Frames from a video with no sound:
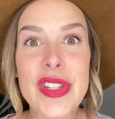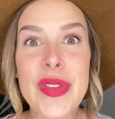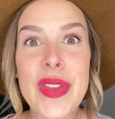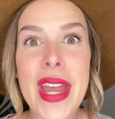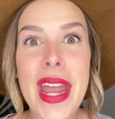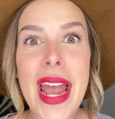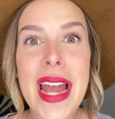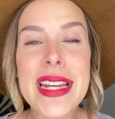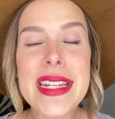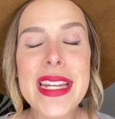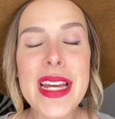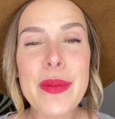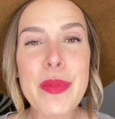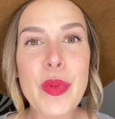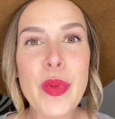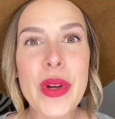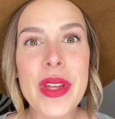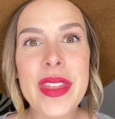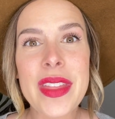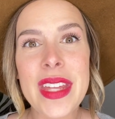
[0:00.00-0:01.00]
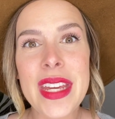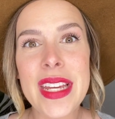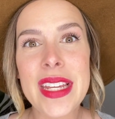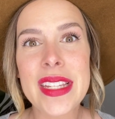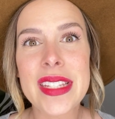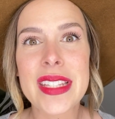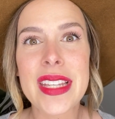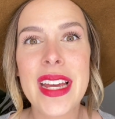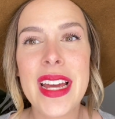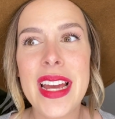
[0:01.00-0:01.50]
So they end up with
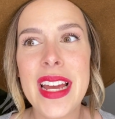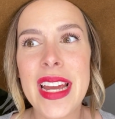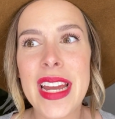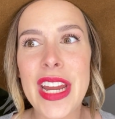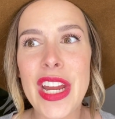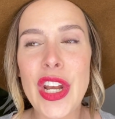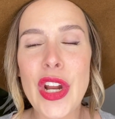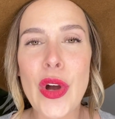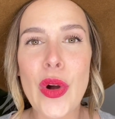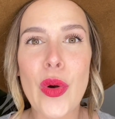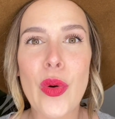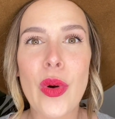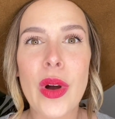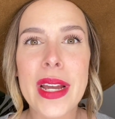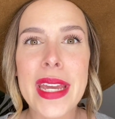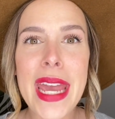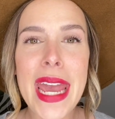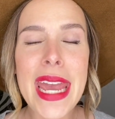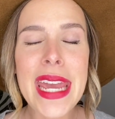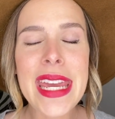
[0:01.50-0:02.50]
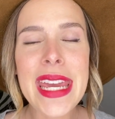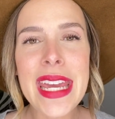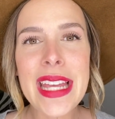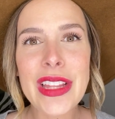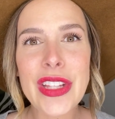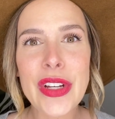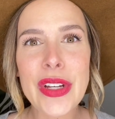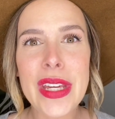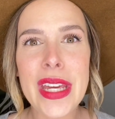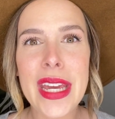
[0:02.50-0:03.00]
these, cakey
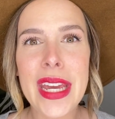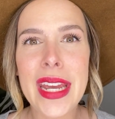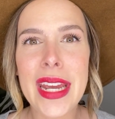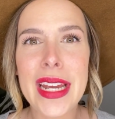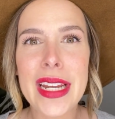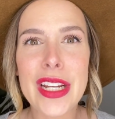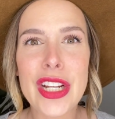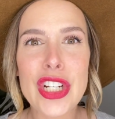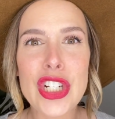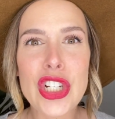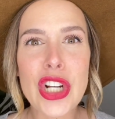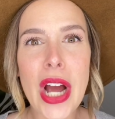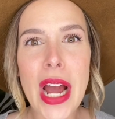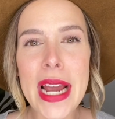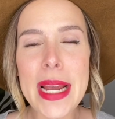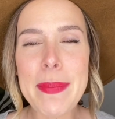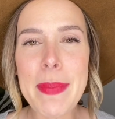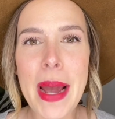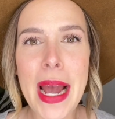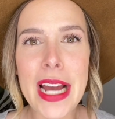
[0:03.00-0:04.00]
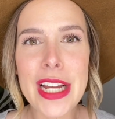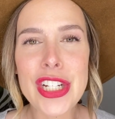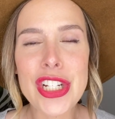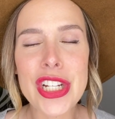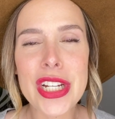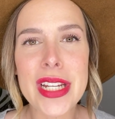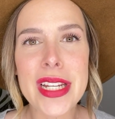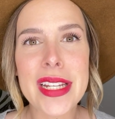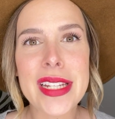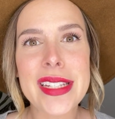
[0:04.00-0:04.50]
looking dry
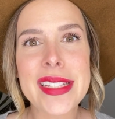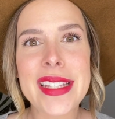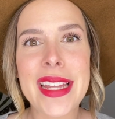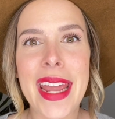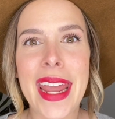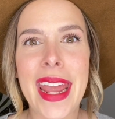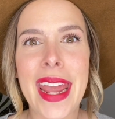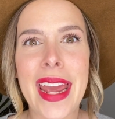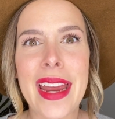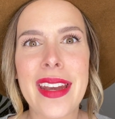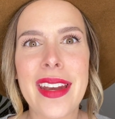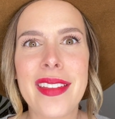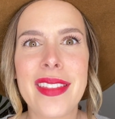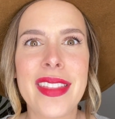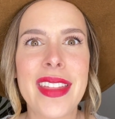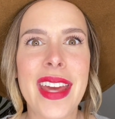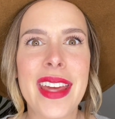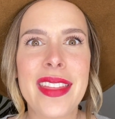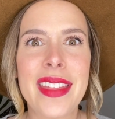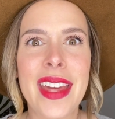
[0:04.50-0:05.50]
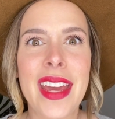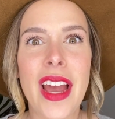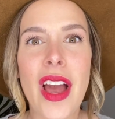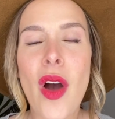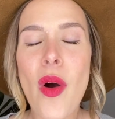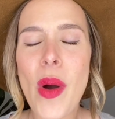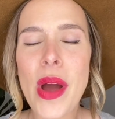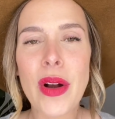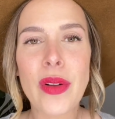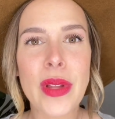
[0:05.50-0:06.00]
patches and they think,
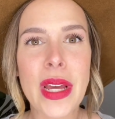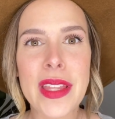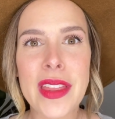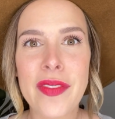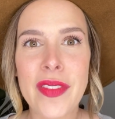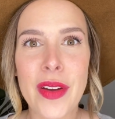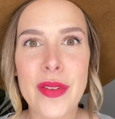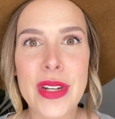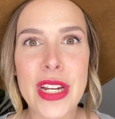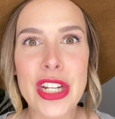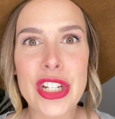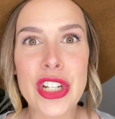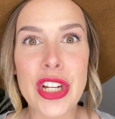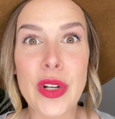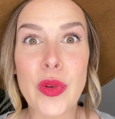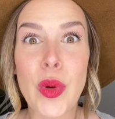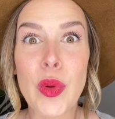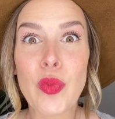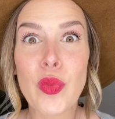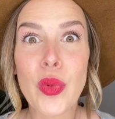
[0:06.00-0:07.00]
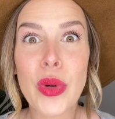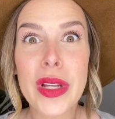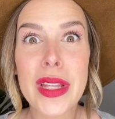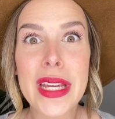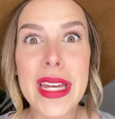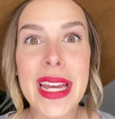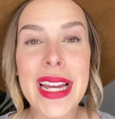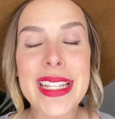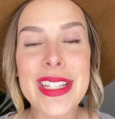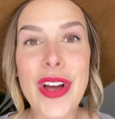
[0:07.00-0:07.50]
oh, I don't like the foundation, when
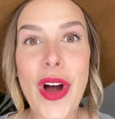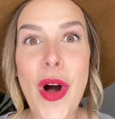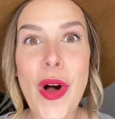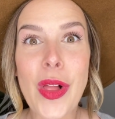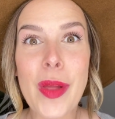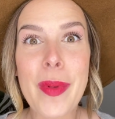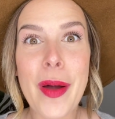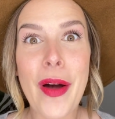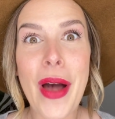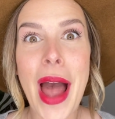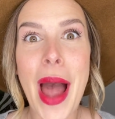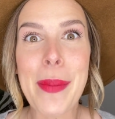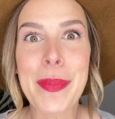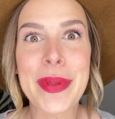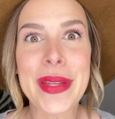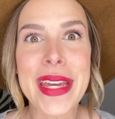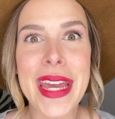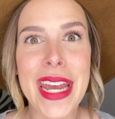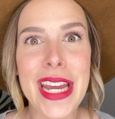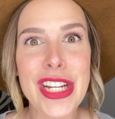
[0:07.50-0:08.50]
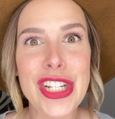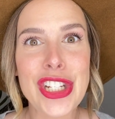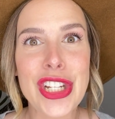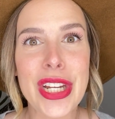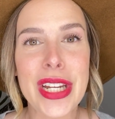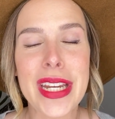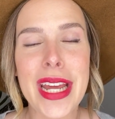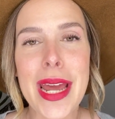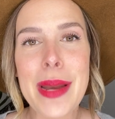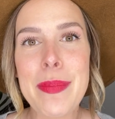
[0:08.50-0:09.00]
really it's all about
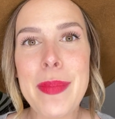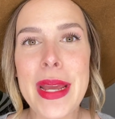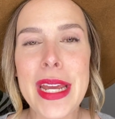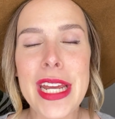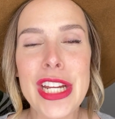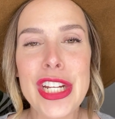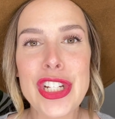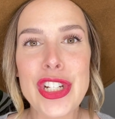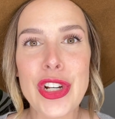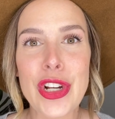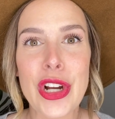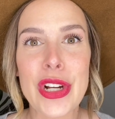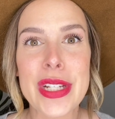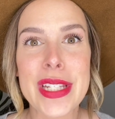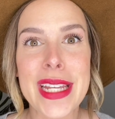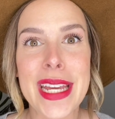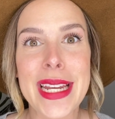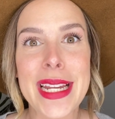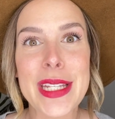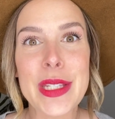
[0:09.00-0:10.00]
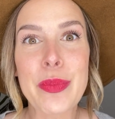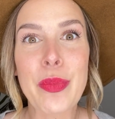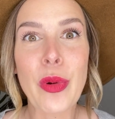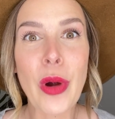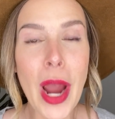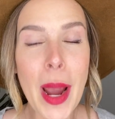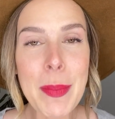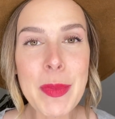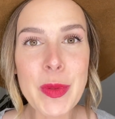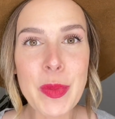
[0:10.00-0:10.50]
application and making sure your skin is
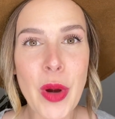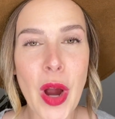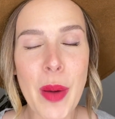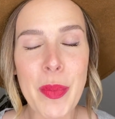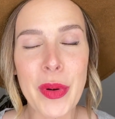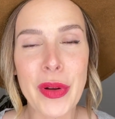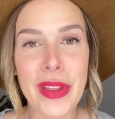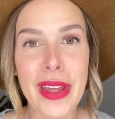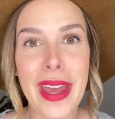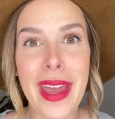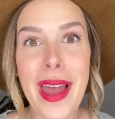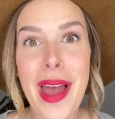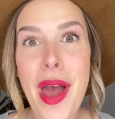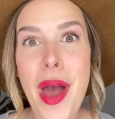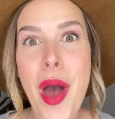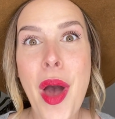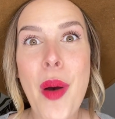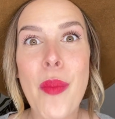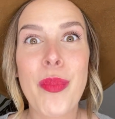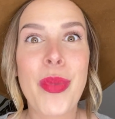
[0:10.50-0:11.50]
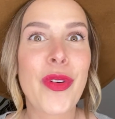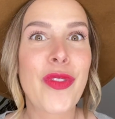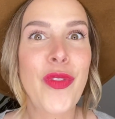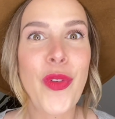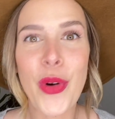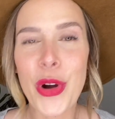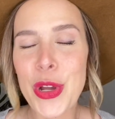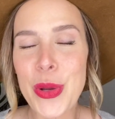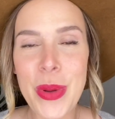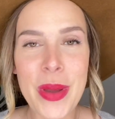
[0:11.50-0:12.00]
prepped properly
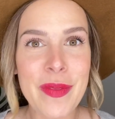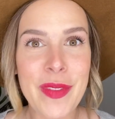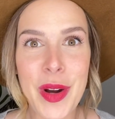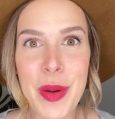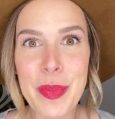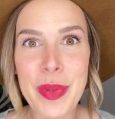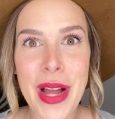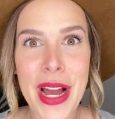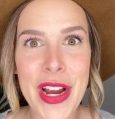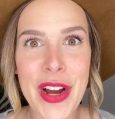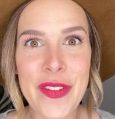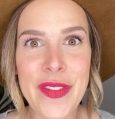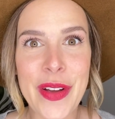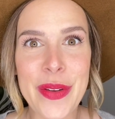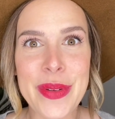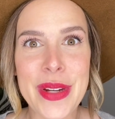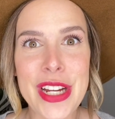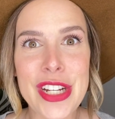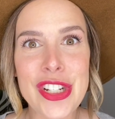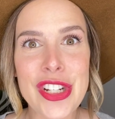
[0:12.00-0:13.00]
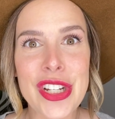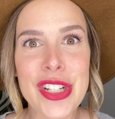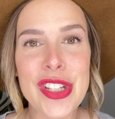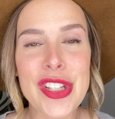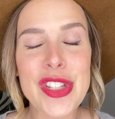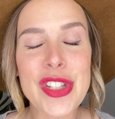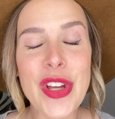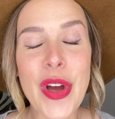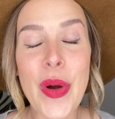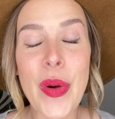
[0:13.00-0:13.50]
before you even apply your foundation.
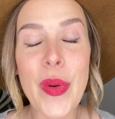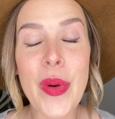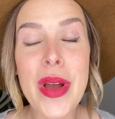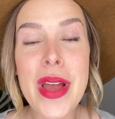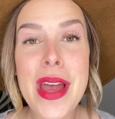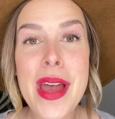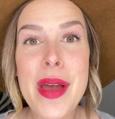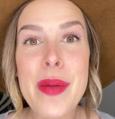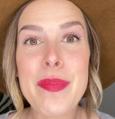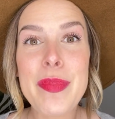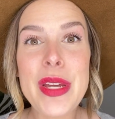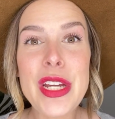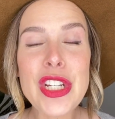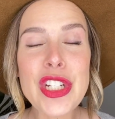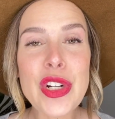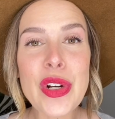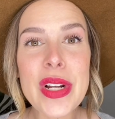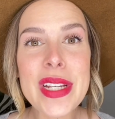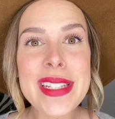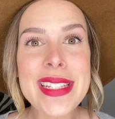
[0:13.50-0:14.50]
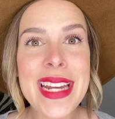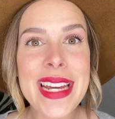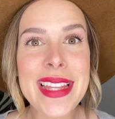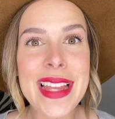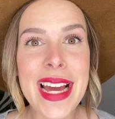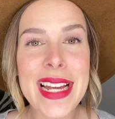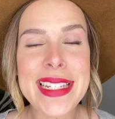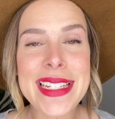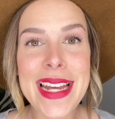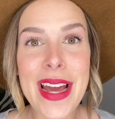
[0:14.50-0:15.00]
So be sure to snag
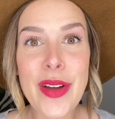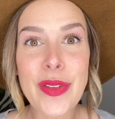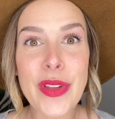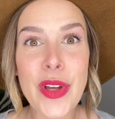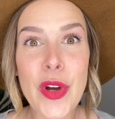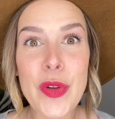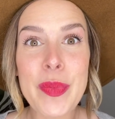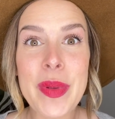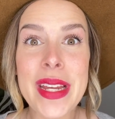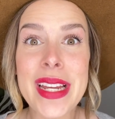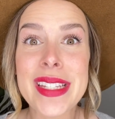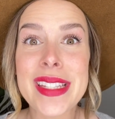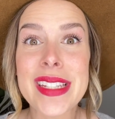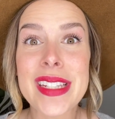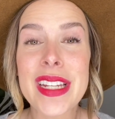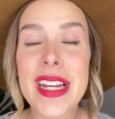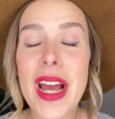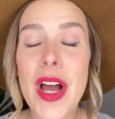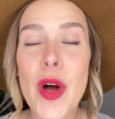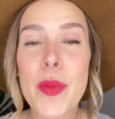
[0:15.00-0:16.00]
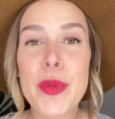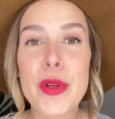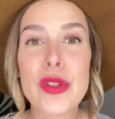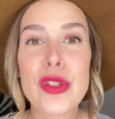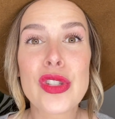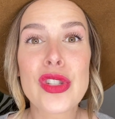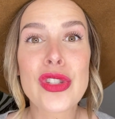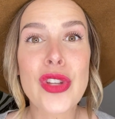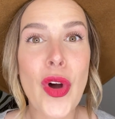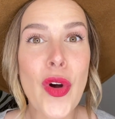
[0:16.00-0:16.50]
that download because it's gonna help you
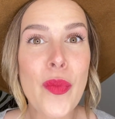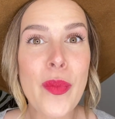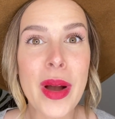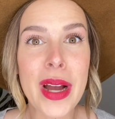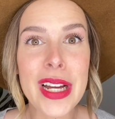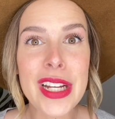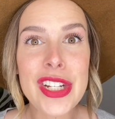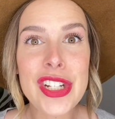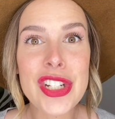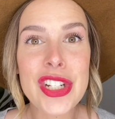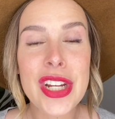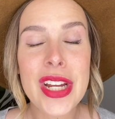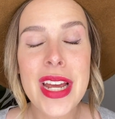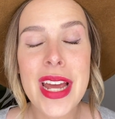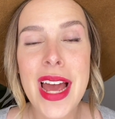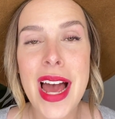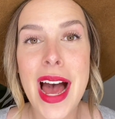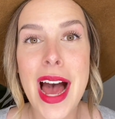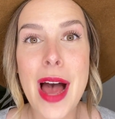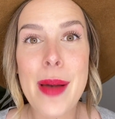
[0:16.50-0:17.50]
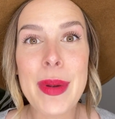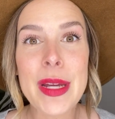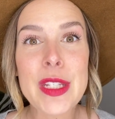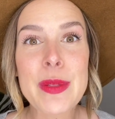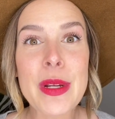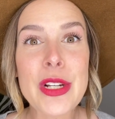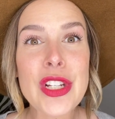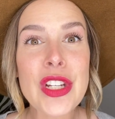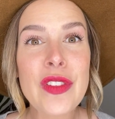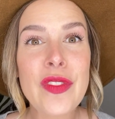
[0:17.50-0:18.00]
so much,
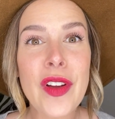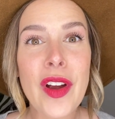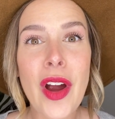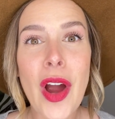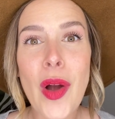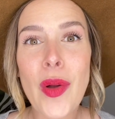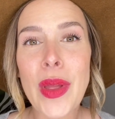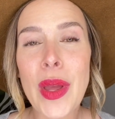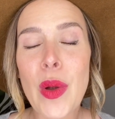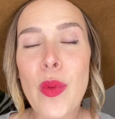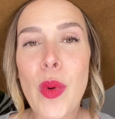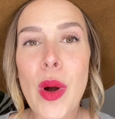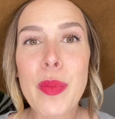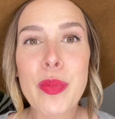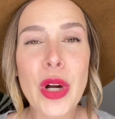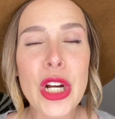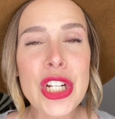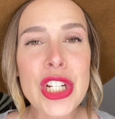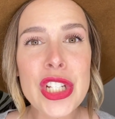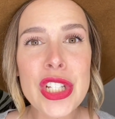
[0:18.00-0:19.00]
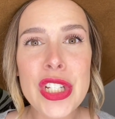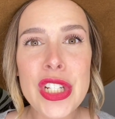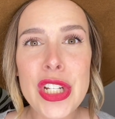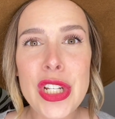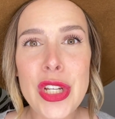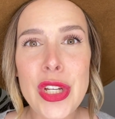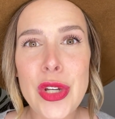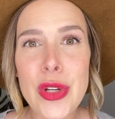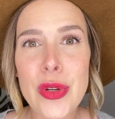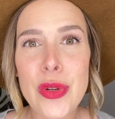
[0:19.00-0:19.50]
especially figure out like what brushes to
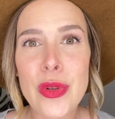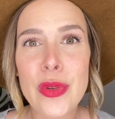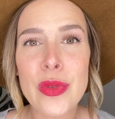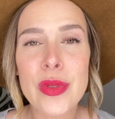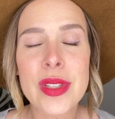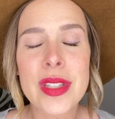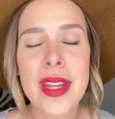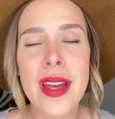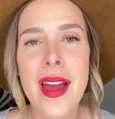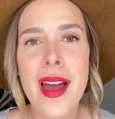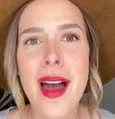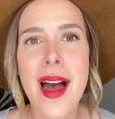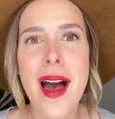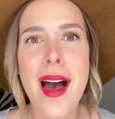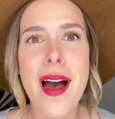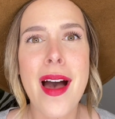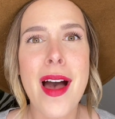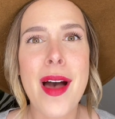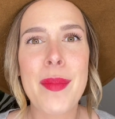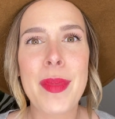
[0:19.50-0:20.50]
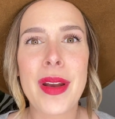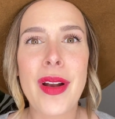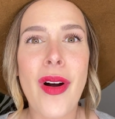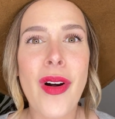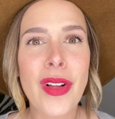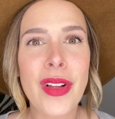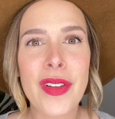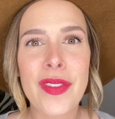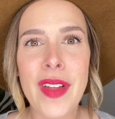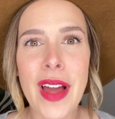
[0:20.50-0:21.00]
use and
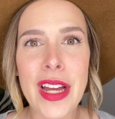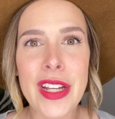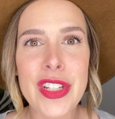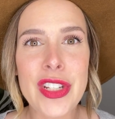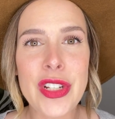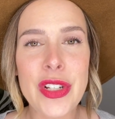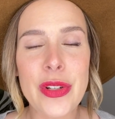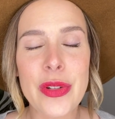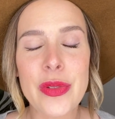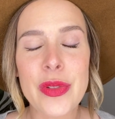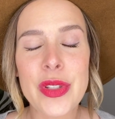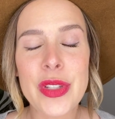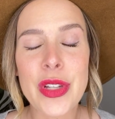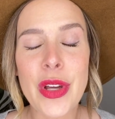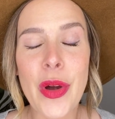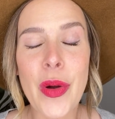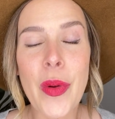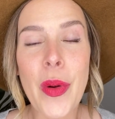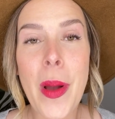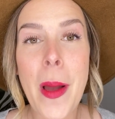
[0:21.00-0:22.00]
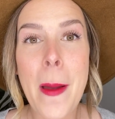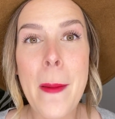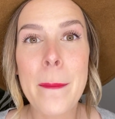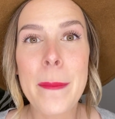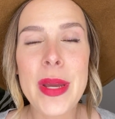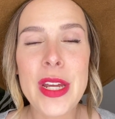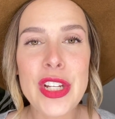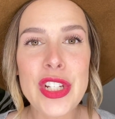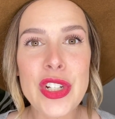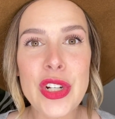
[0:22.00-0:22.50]
all of that too. So
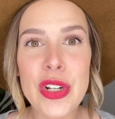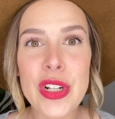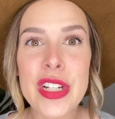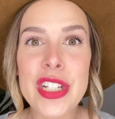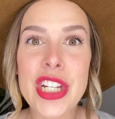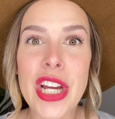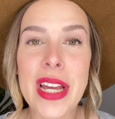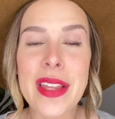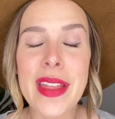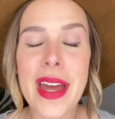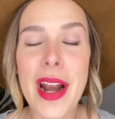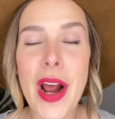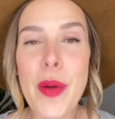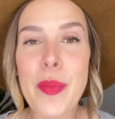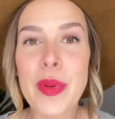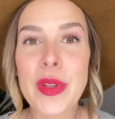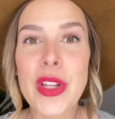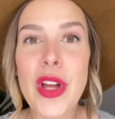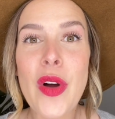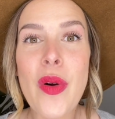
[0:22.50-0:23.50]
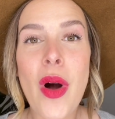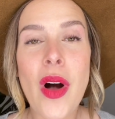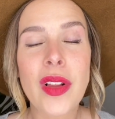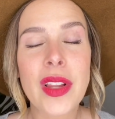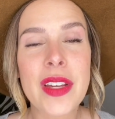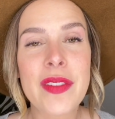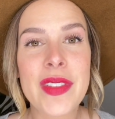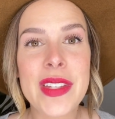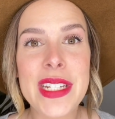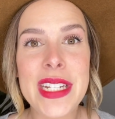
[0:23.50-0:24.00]
be sure to check that out below. I'll
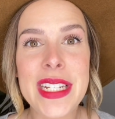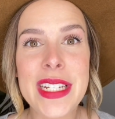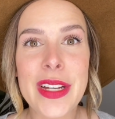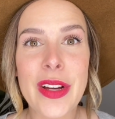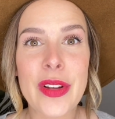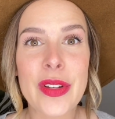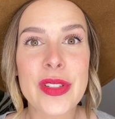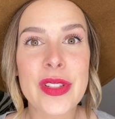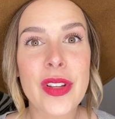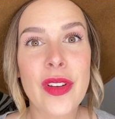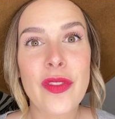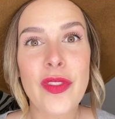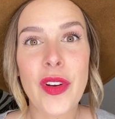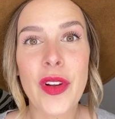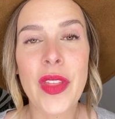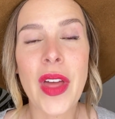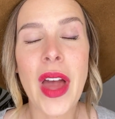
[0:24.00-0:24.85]
leave the details for